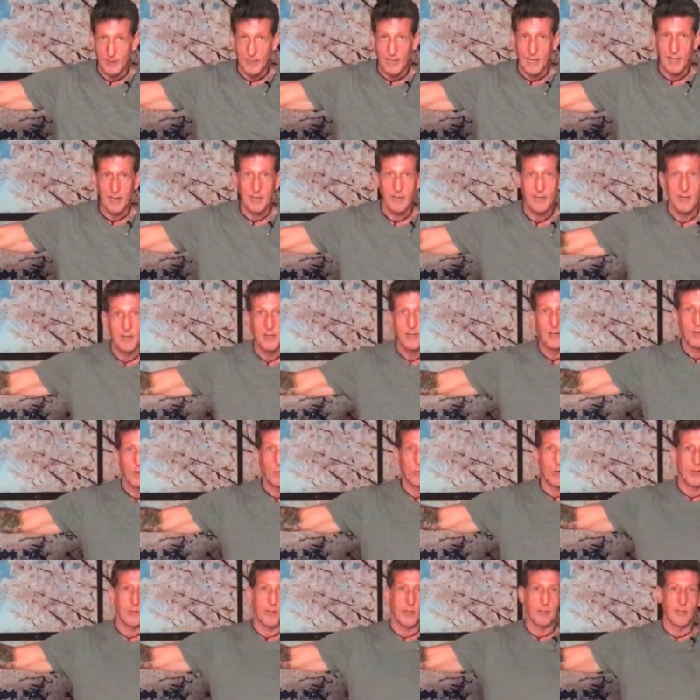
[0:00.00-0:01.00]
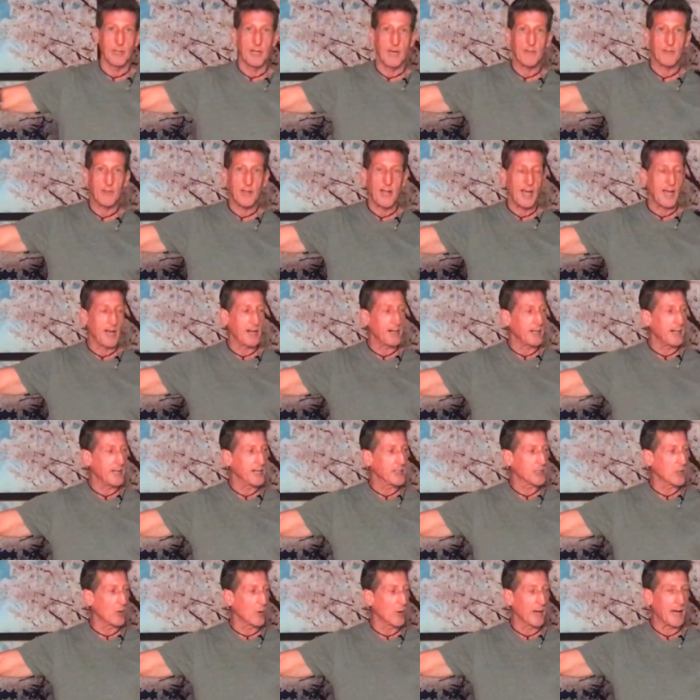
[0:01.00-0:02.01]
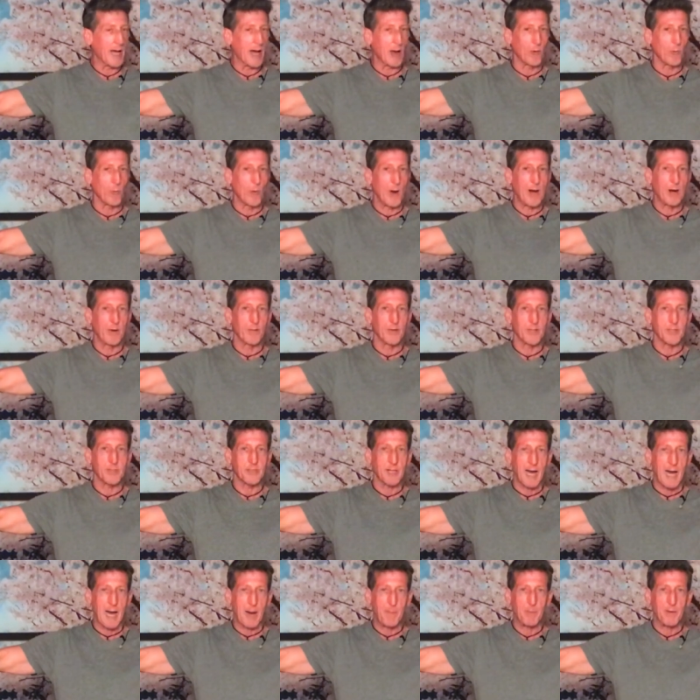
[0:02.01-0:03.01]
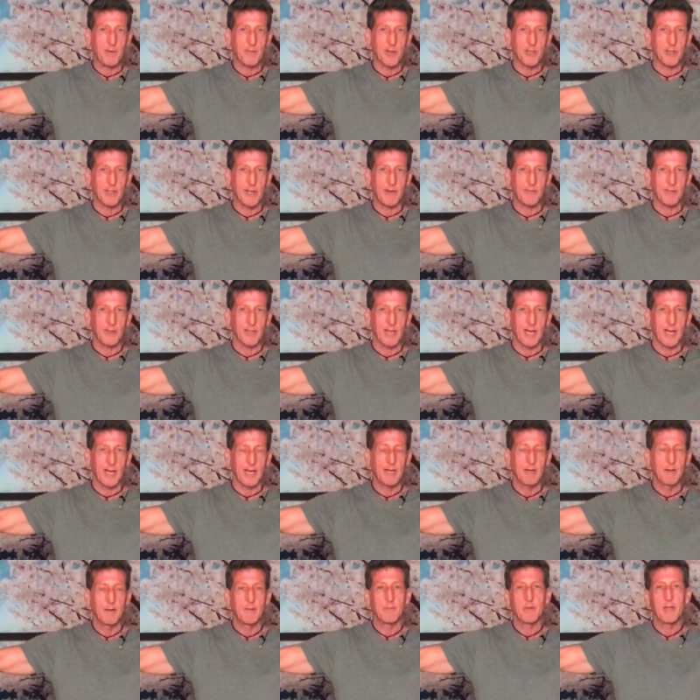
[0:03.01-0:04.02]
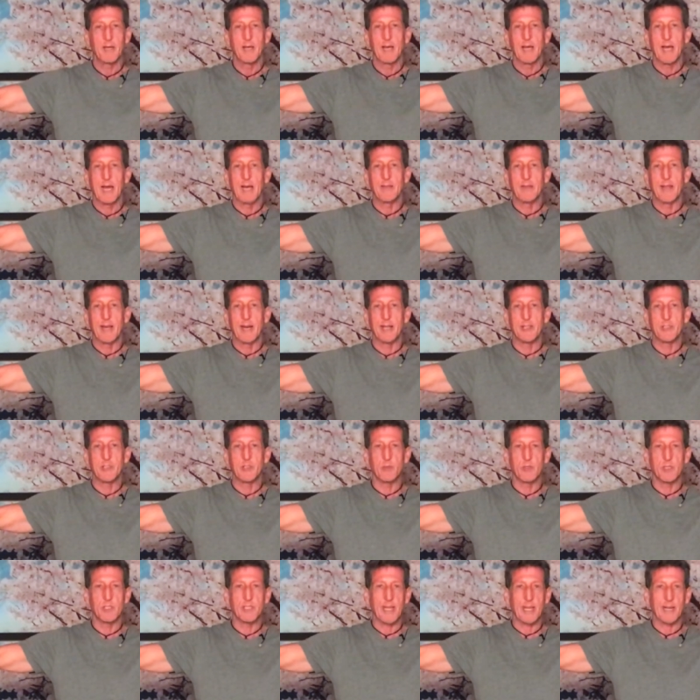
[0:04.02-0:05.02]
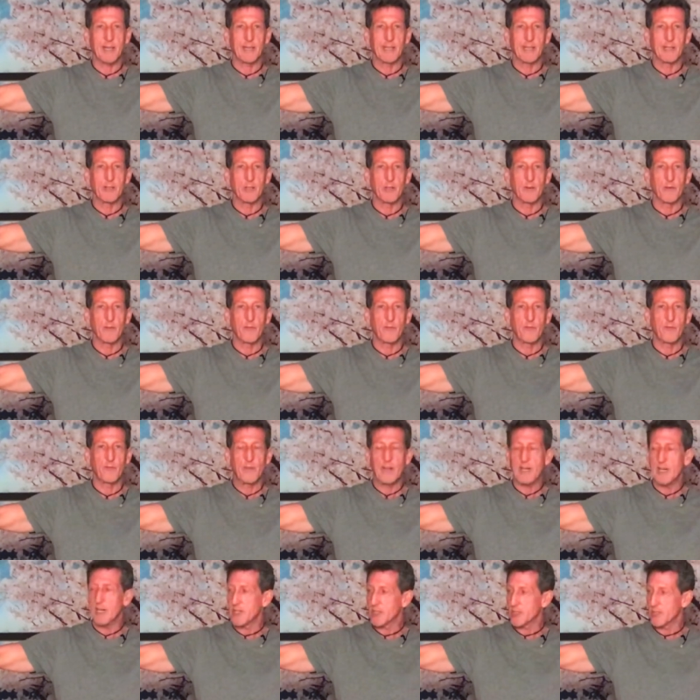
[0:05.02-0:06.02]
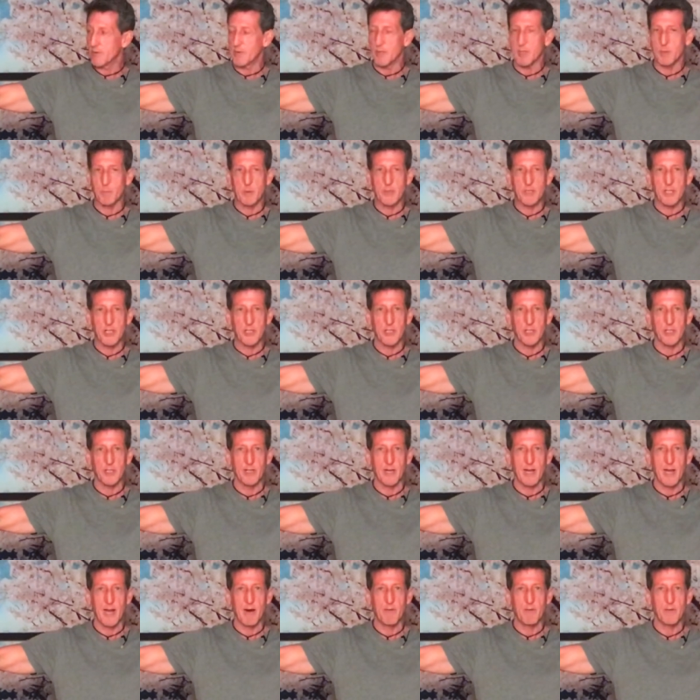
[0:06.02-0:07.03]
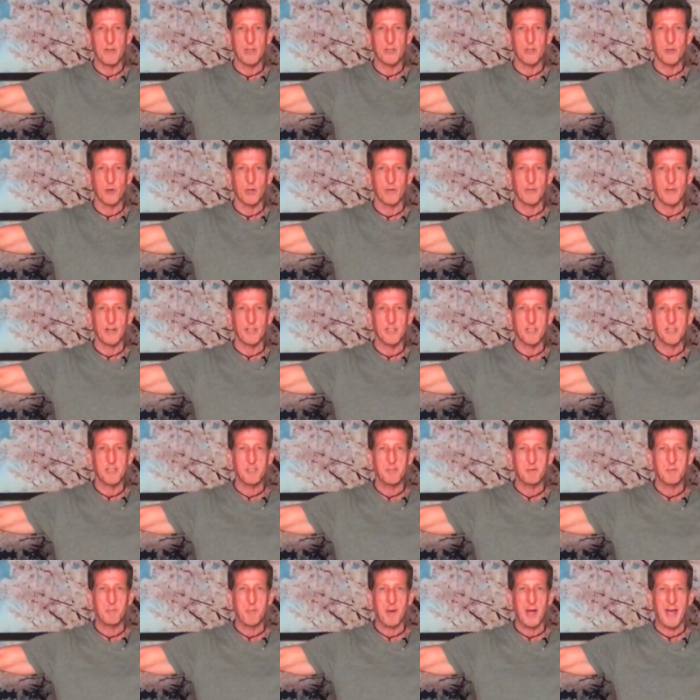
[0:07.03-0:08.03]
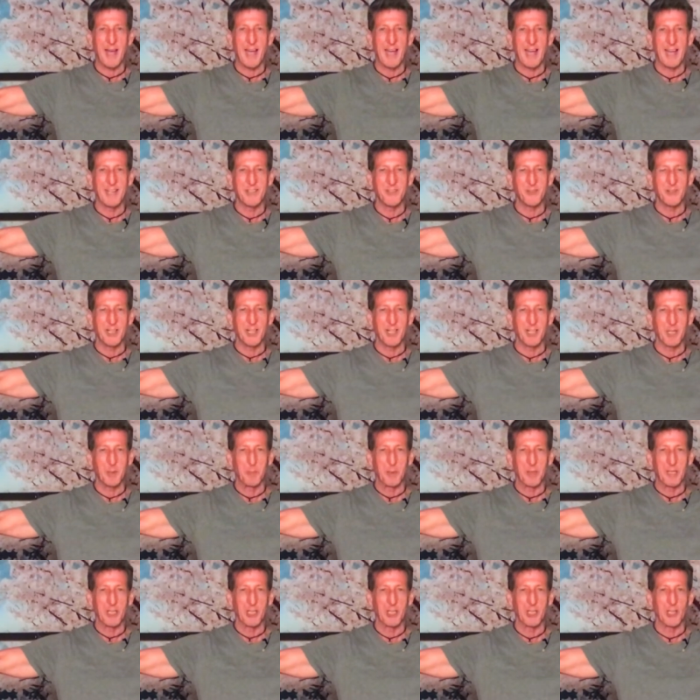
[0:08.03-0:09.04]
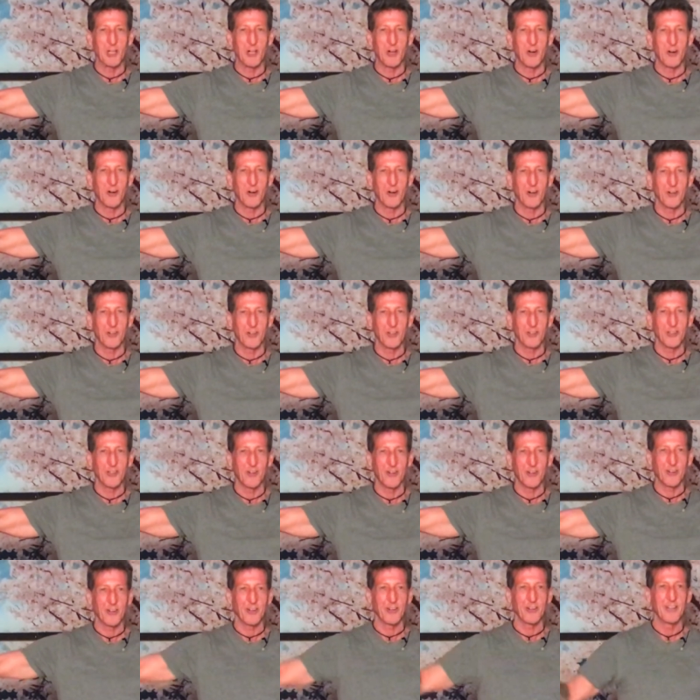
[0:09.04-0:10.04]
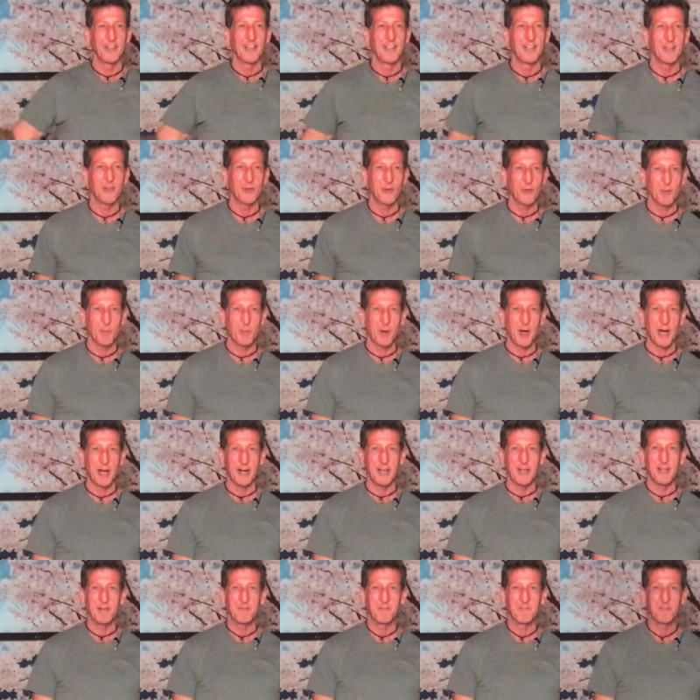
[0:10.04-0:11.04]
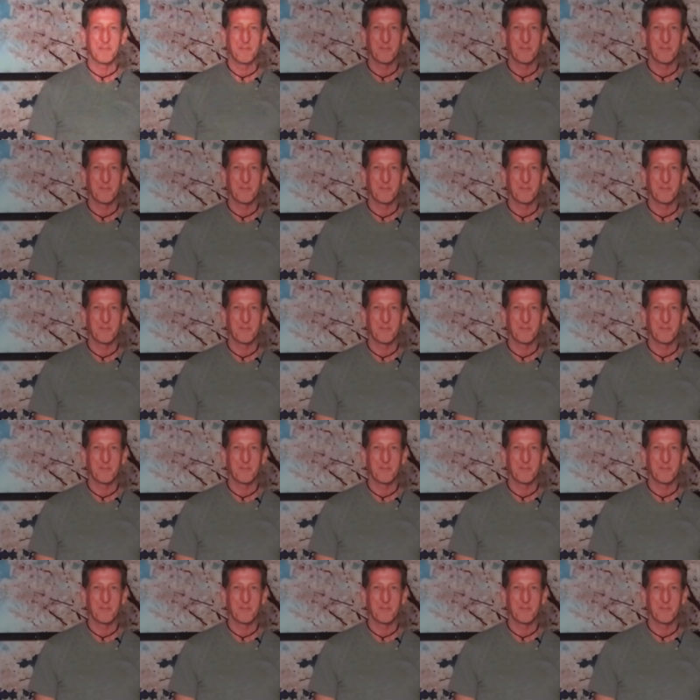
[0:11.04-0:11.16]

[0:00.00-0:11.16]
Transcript: leg, while the left hand is going out right over the top of the left leg. And then as you settle into the finish of this position, everything sort of expands. You get a little bit longer, longer through the body.